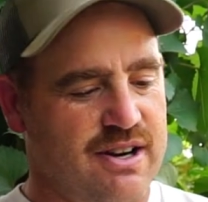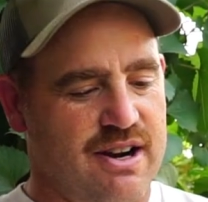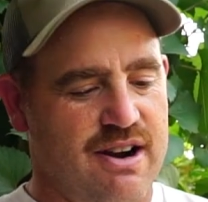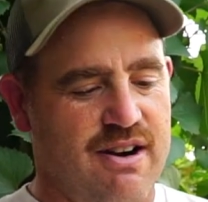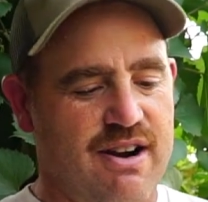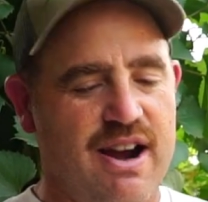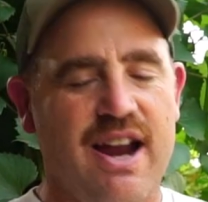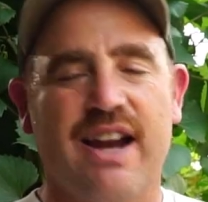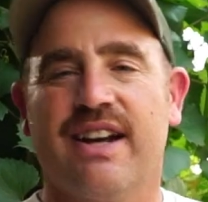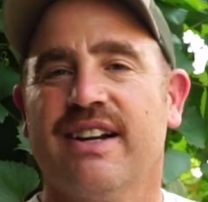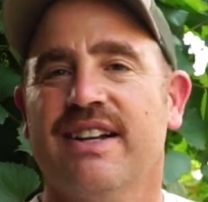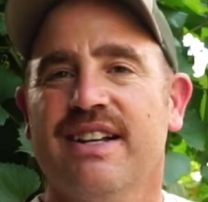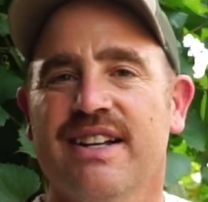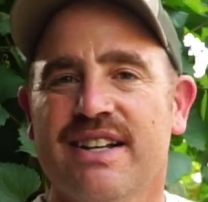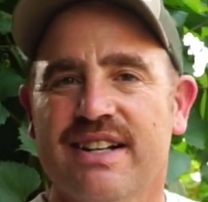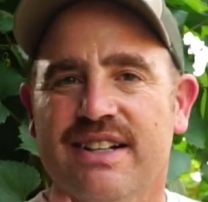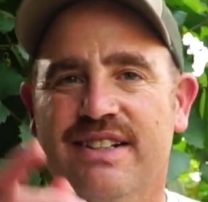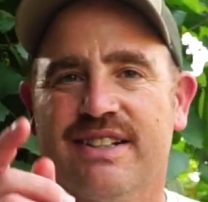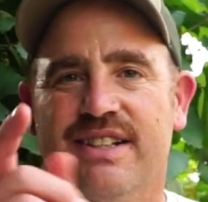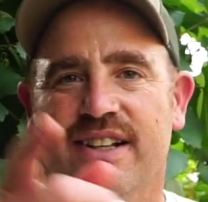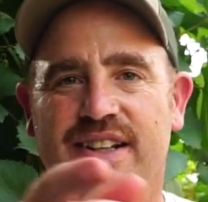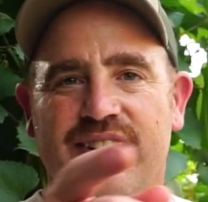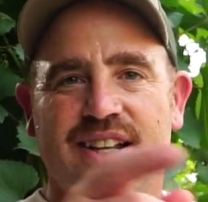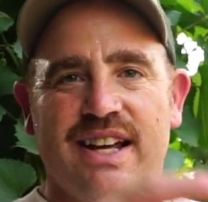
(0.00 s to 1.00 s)
All right,
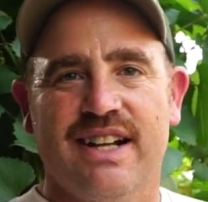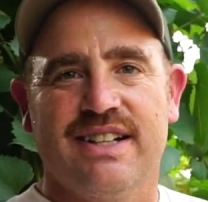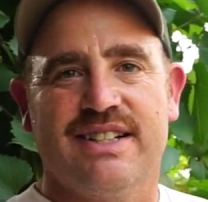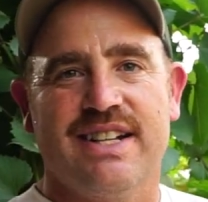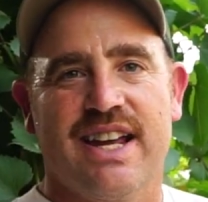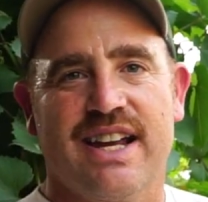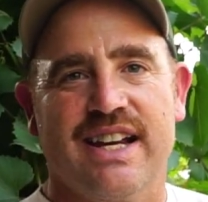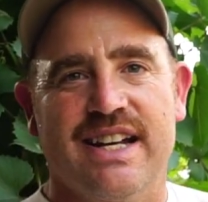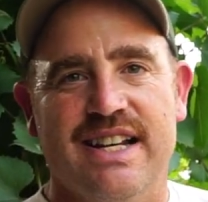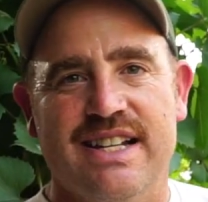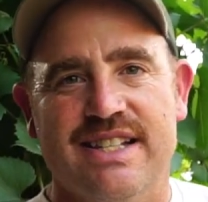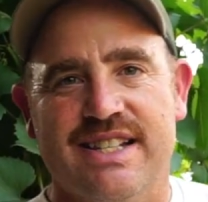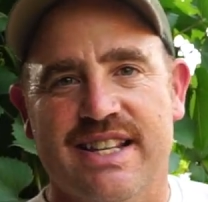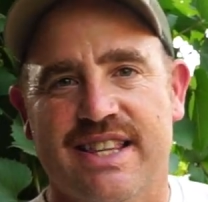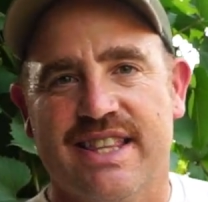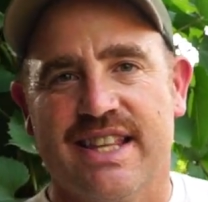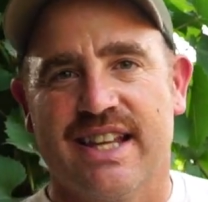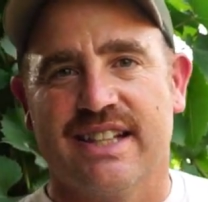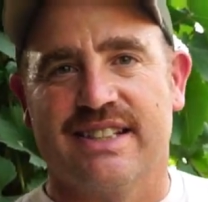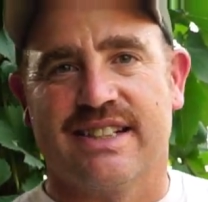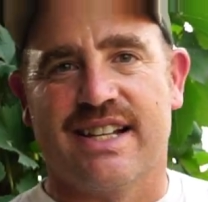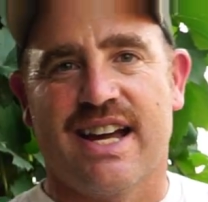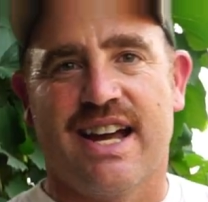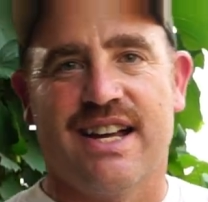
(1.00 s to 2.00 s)
till then, take it easy.
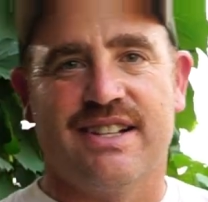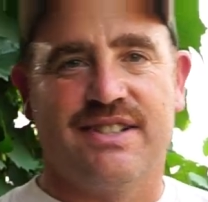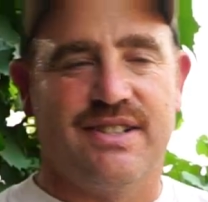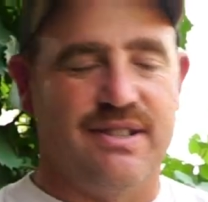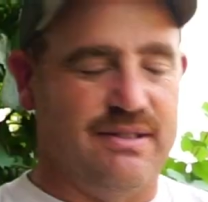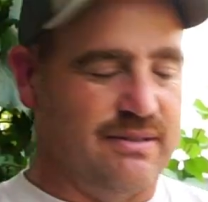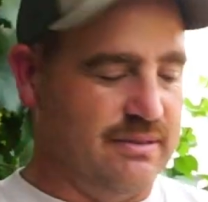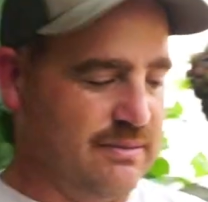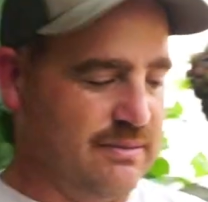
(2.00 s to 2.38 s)
Thanks, guys.